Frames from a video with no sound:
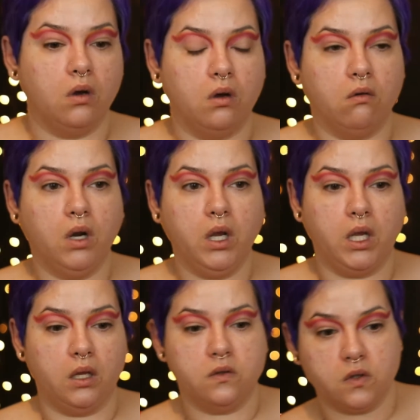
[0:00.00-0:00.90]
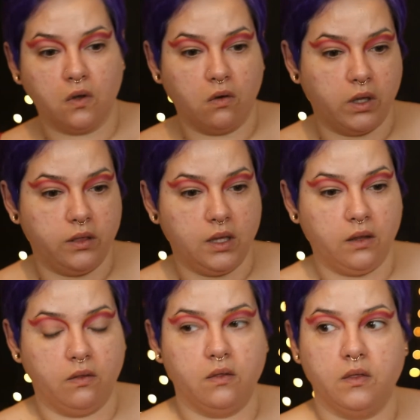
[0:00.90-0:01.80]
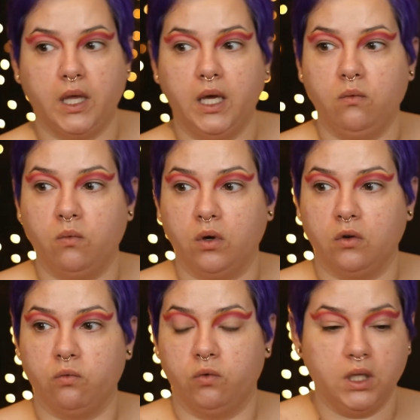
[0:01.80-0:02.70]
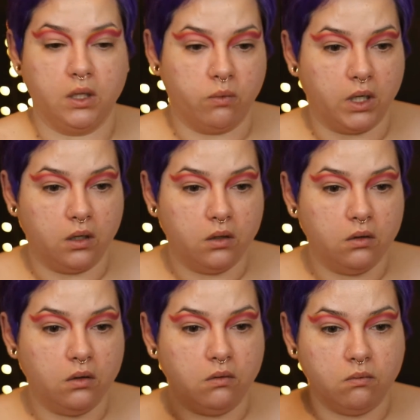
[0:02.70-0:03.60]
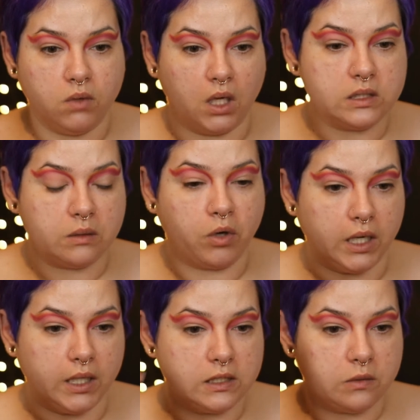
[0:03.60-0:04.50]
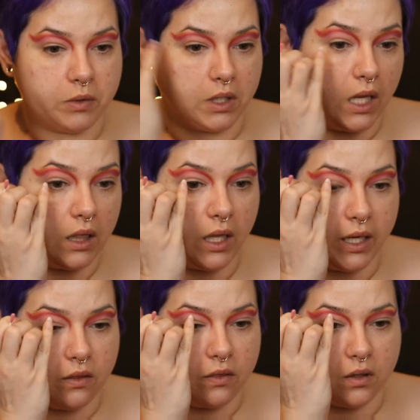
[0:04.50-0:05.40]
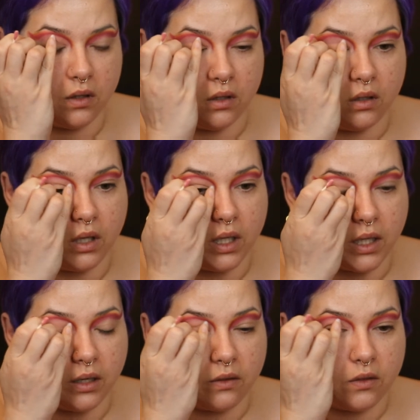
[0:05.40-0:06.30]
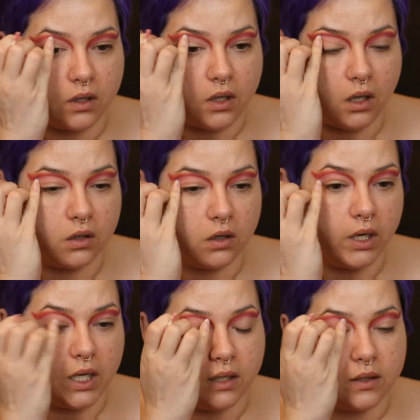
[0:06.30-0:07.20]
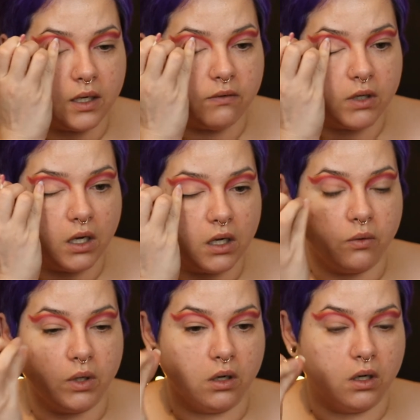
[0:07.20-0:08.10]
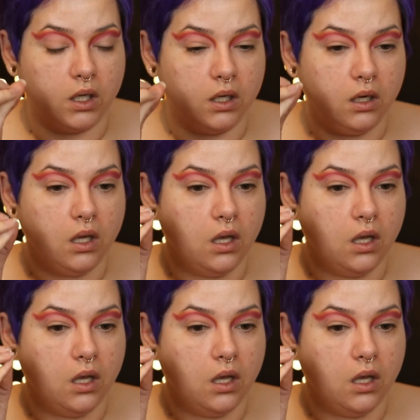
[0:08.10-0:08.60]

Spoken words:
All right, so I think that worked really well. Not surprised, but I like the color gradient that I've got going on.